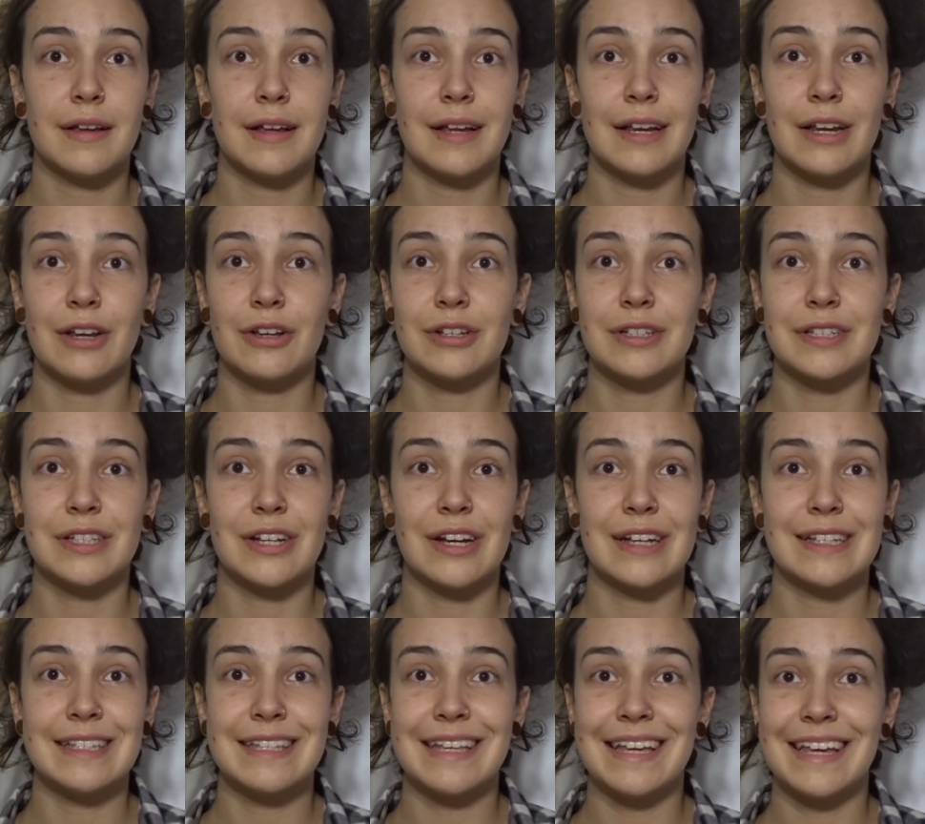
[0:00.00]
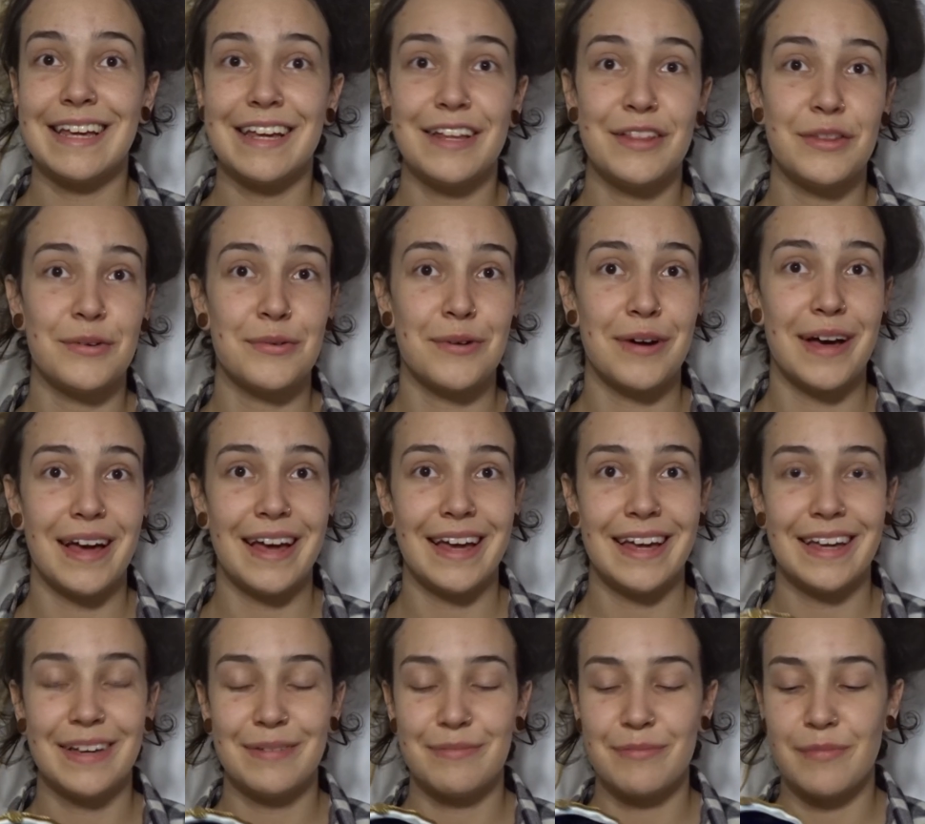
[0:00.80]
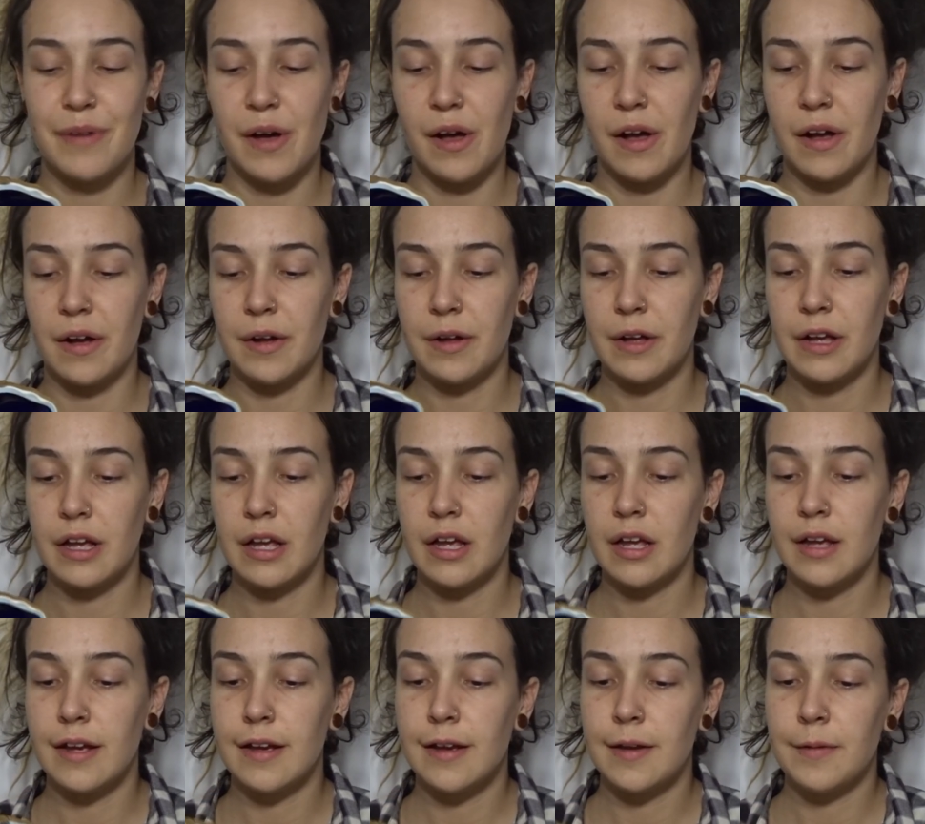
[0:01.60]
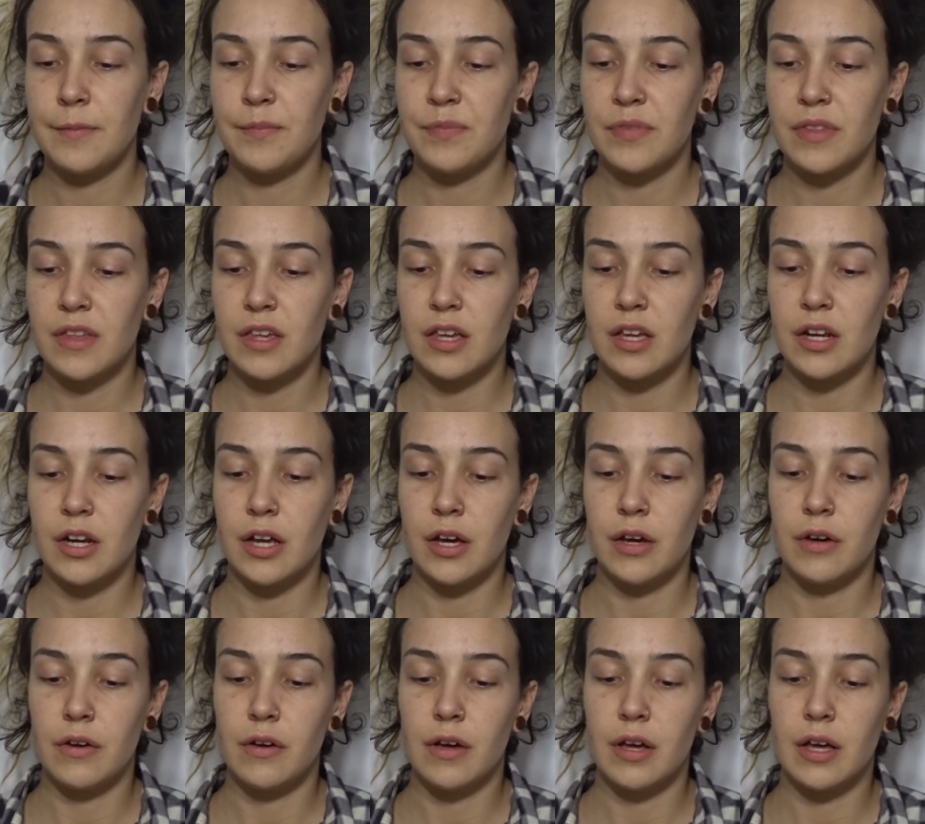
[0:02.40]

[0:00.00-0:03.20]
It looks nice either way, but you know,